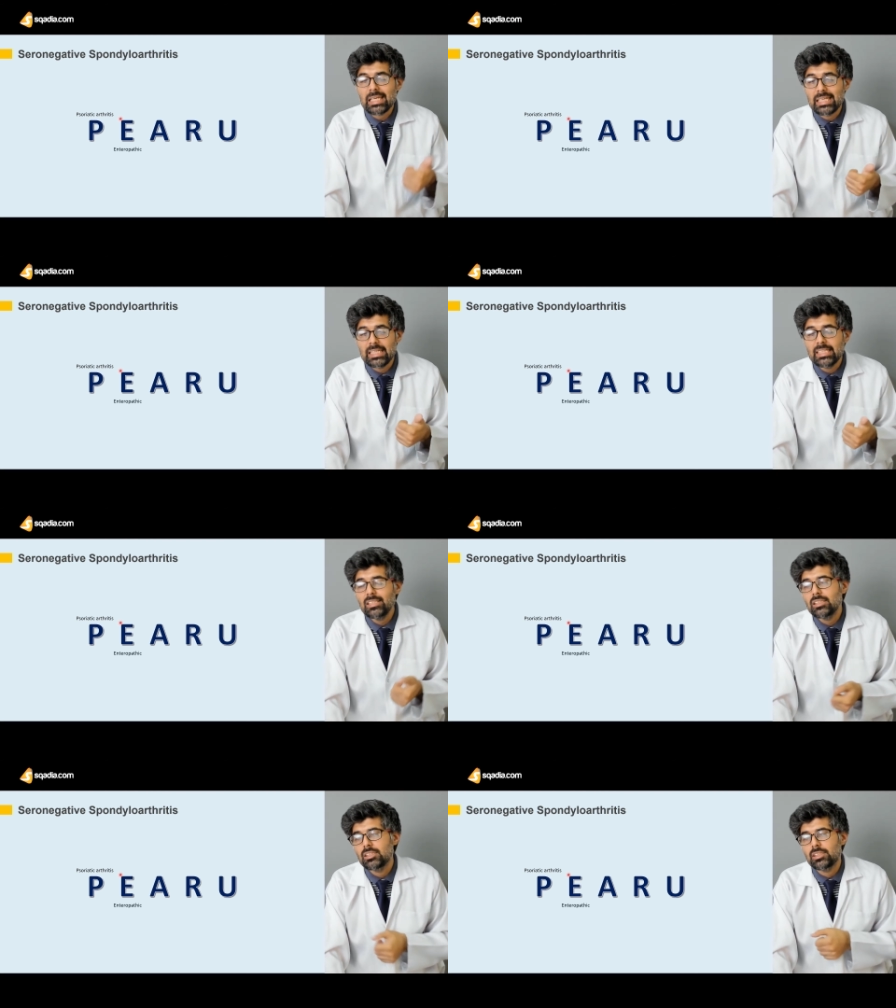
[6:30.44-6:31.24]
E
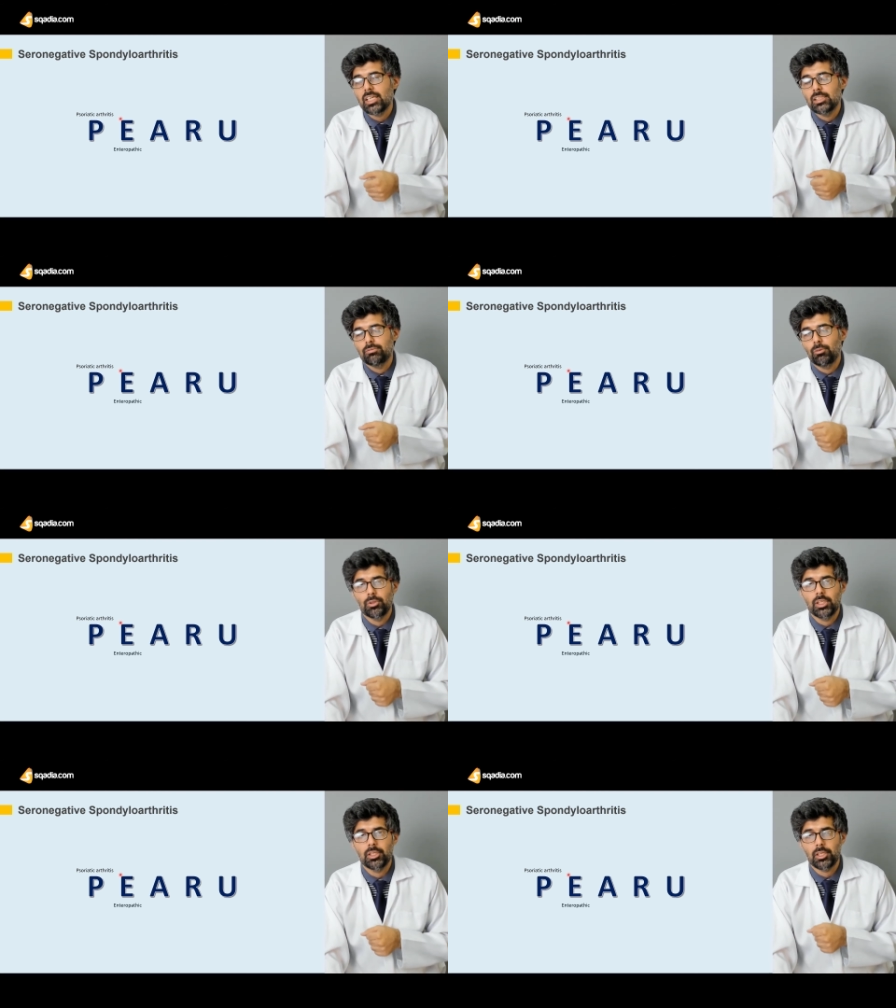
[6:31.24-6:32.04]
stands for
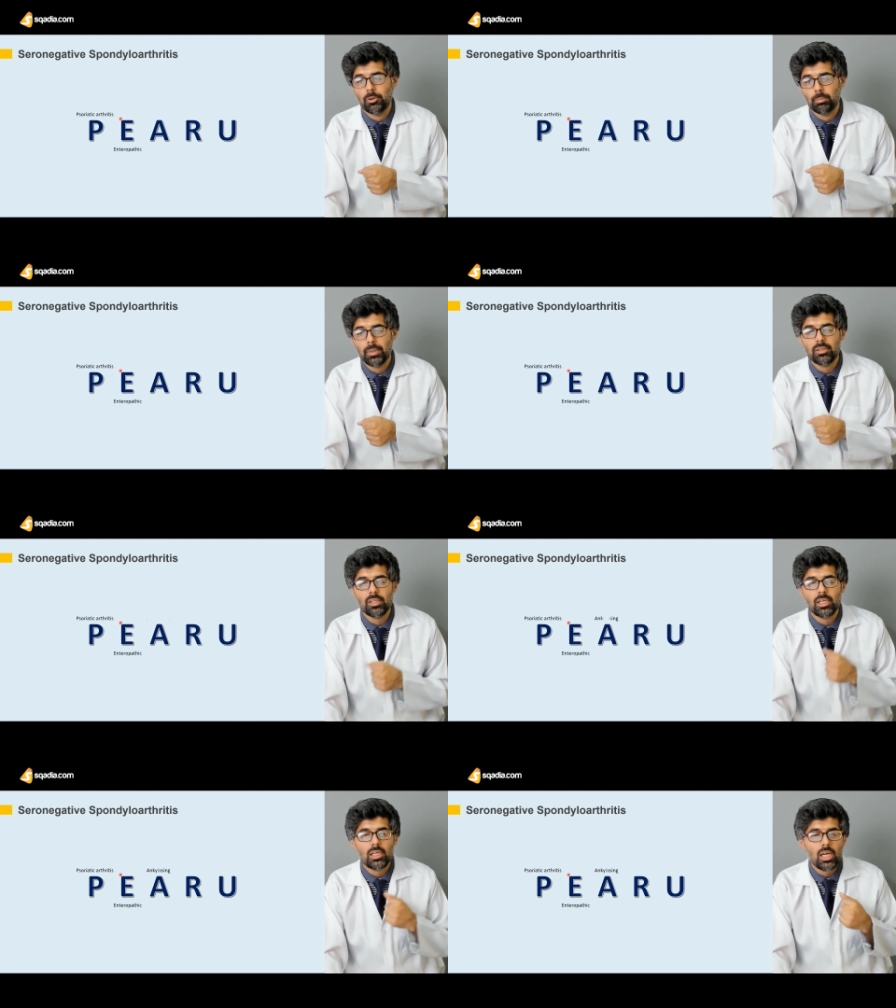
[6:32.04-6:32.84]
the
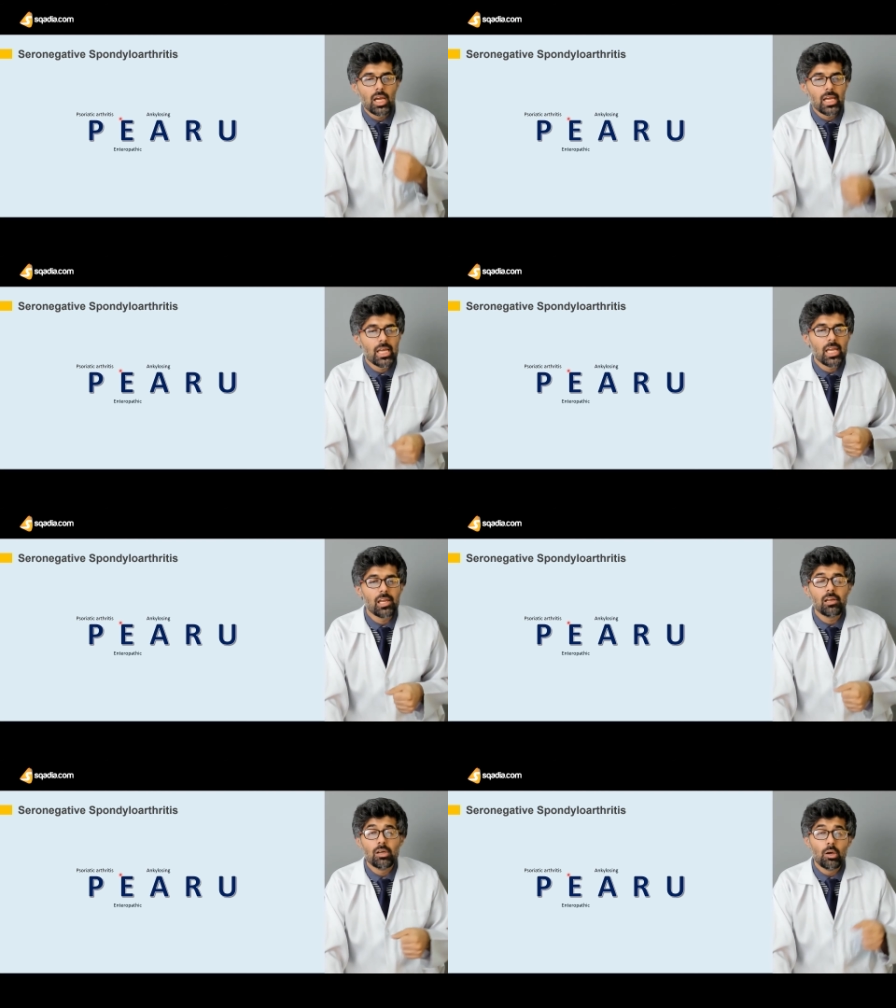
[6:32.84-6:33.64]
enteropathic,
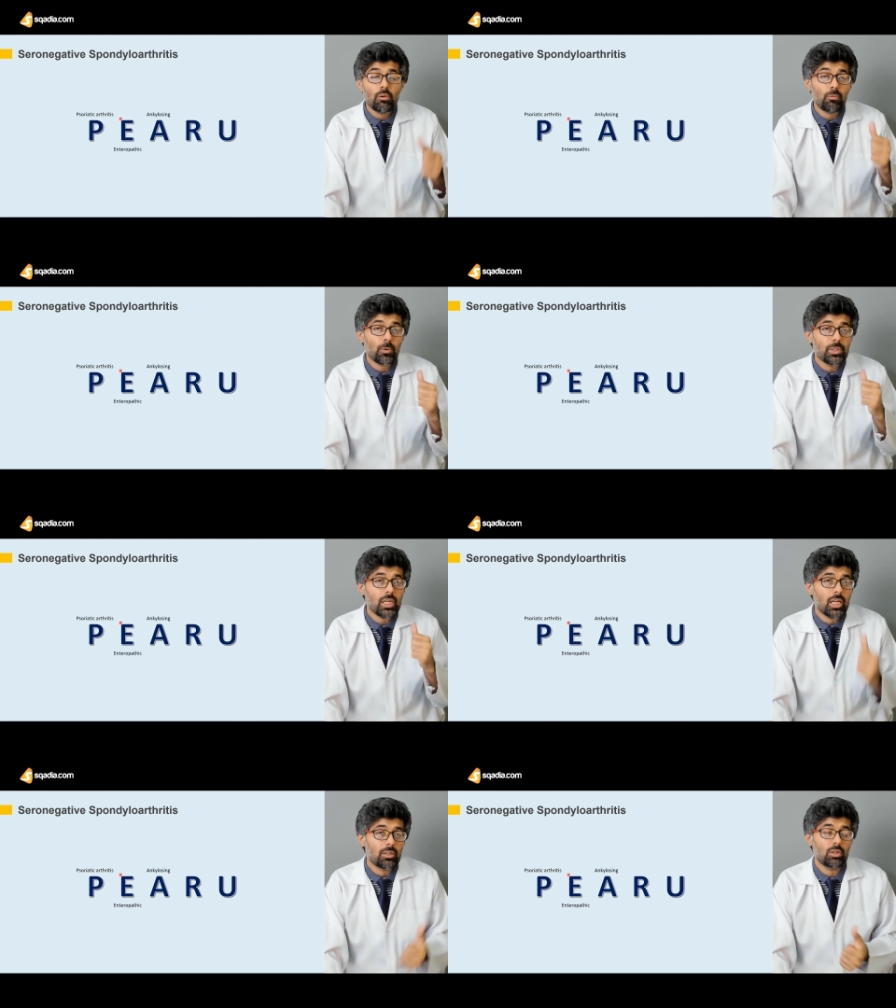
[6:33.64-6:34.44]
A for the
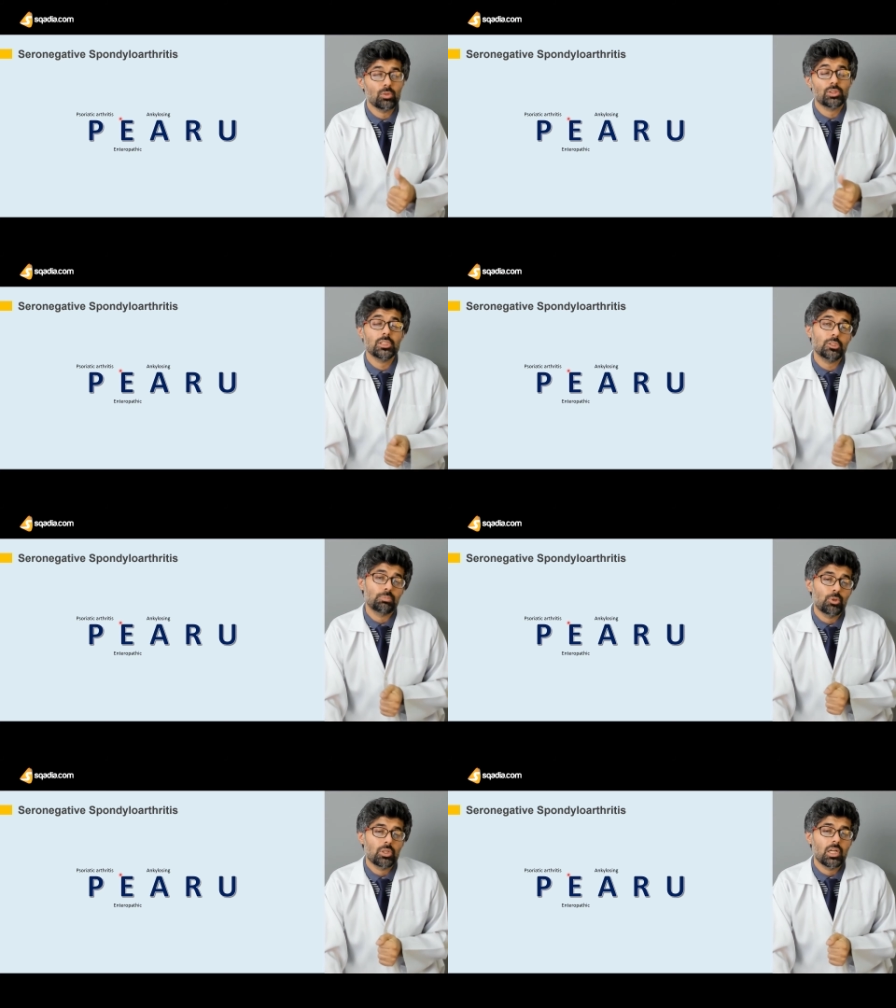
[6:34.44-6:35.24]
ankylosing
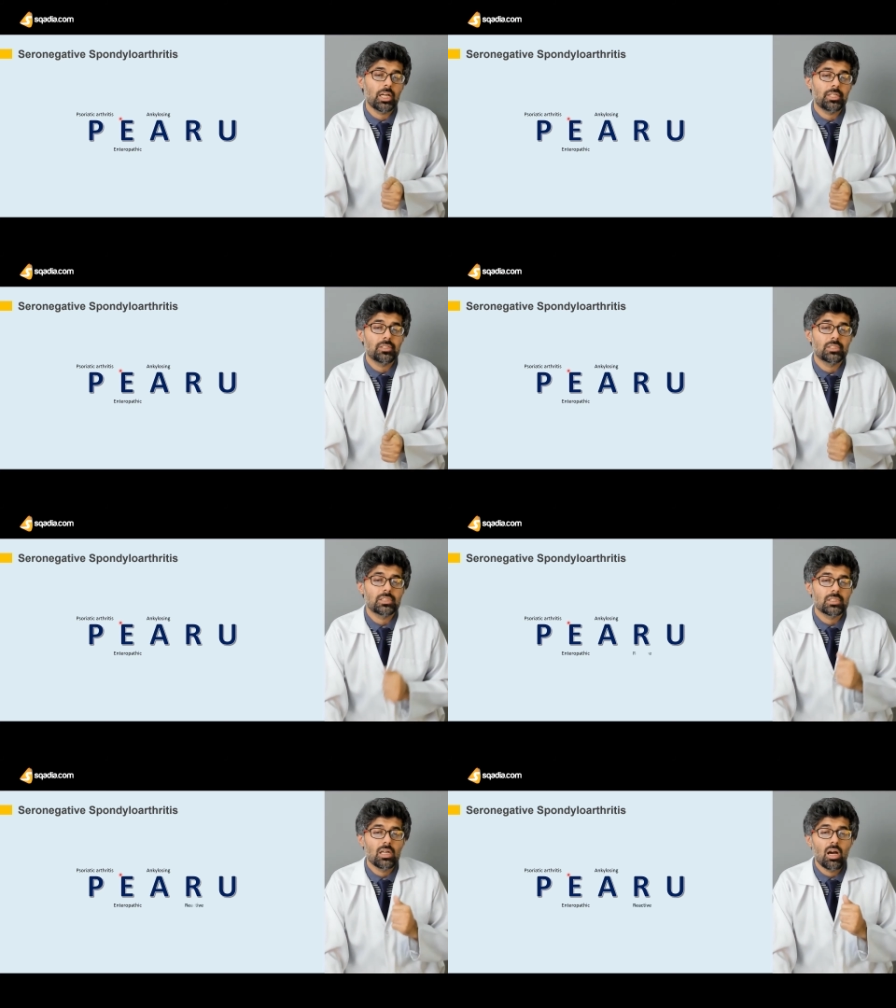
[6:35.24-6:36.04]

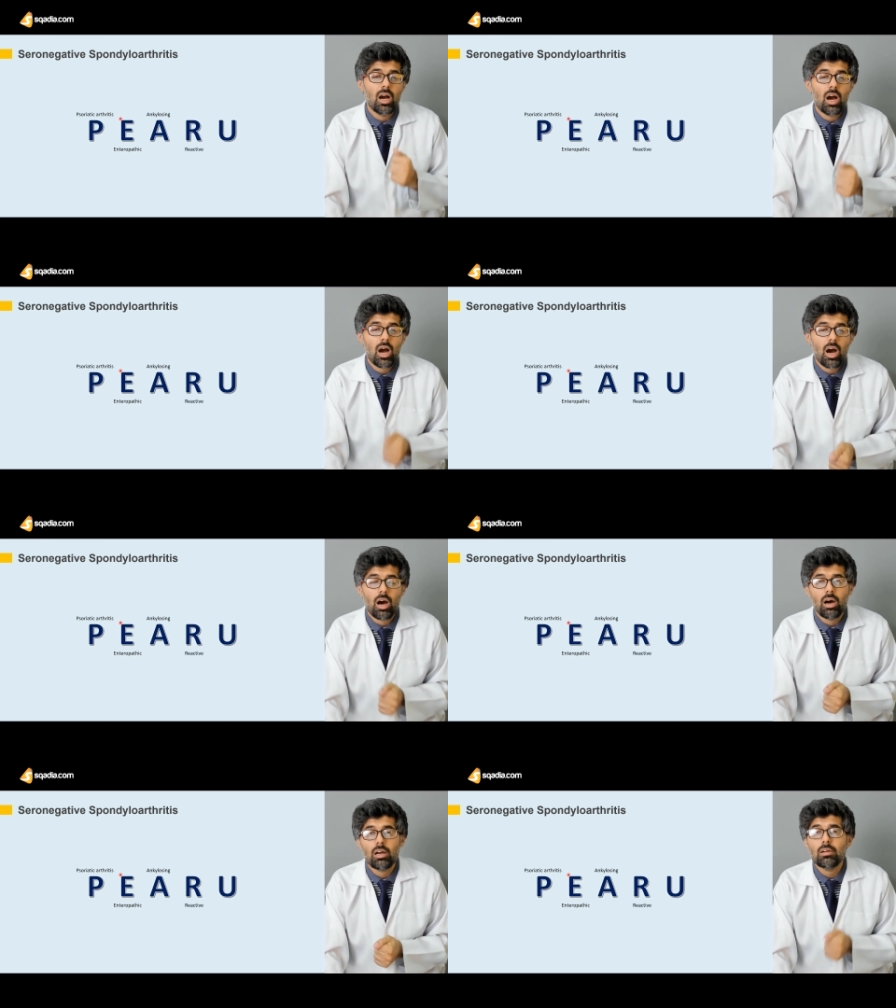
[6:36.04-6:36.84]
spondylitis,
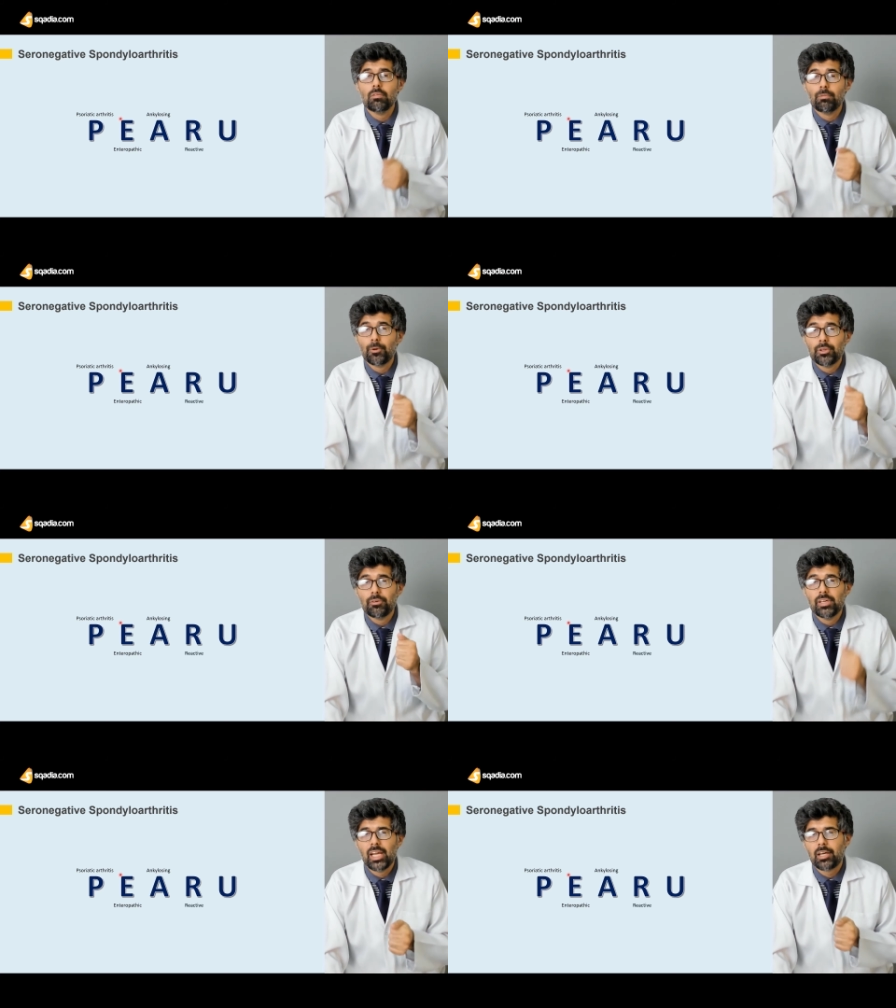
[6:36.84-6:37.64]
R for the
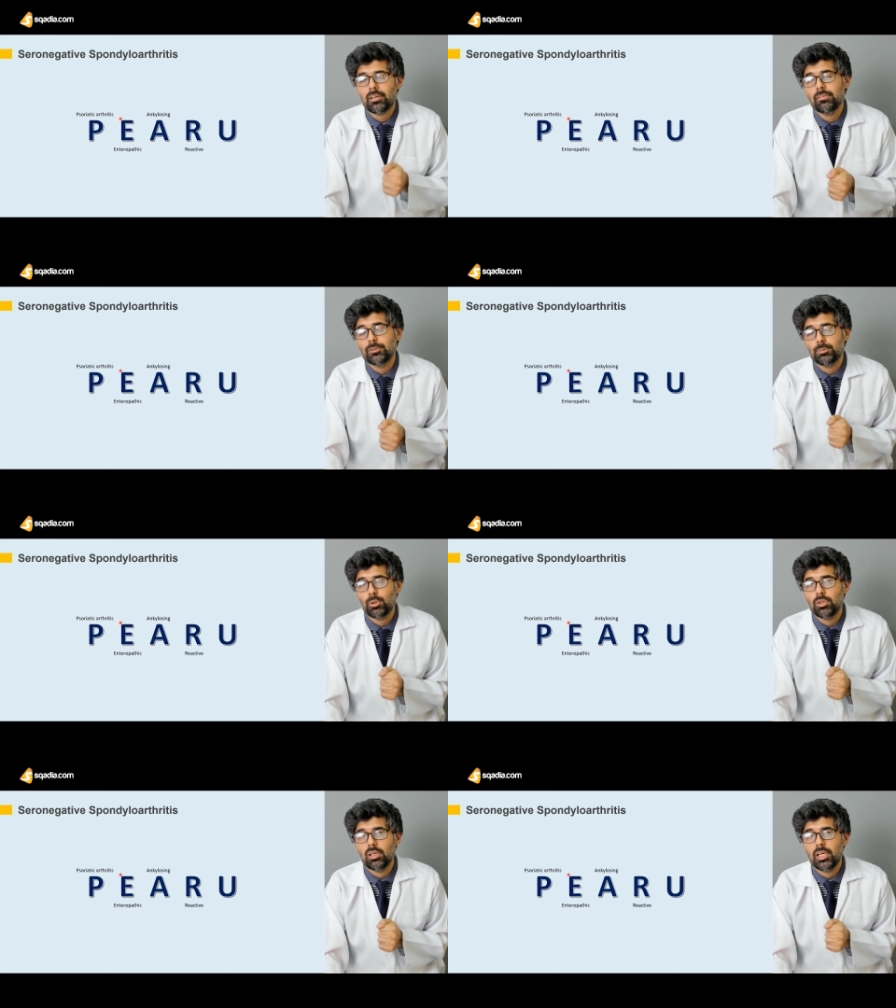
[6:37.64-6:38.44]
reactive
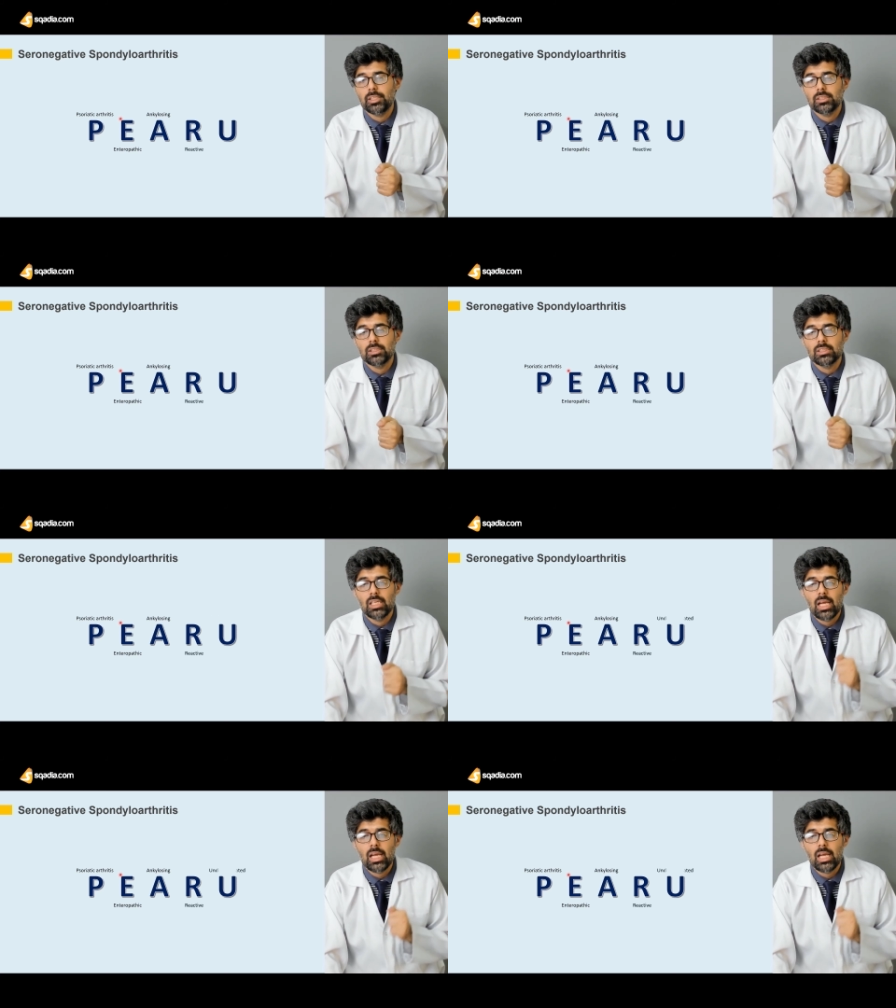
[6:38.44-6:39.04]
spondylitis,